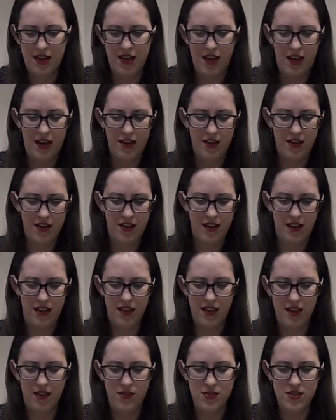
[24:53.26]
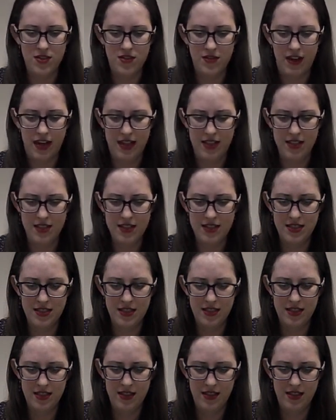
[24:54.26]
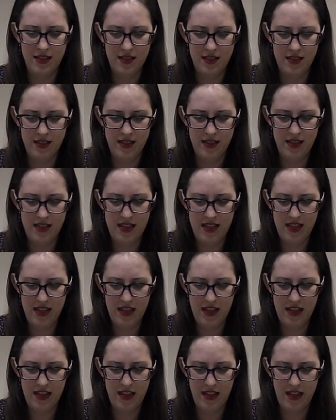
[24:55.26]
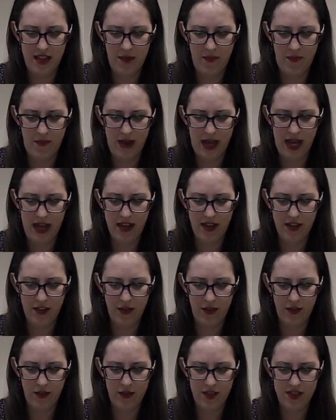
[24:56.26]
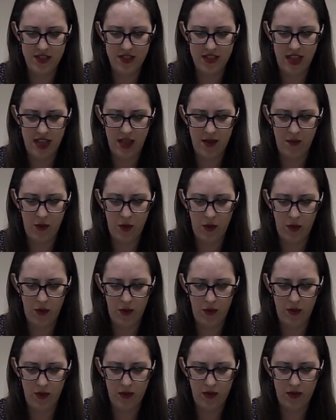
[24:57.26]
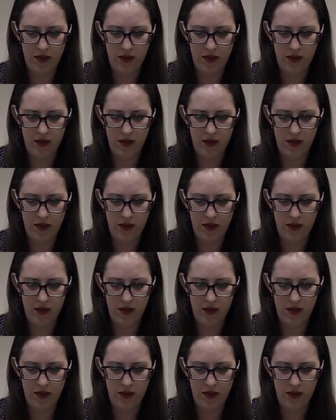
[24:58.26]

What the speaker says: underneath those threads, and then back through the same hole.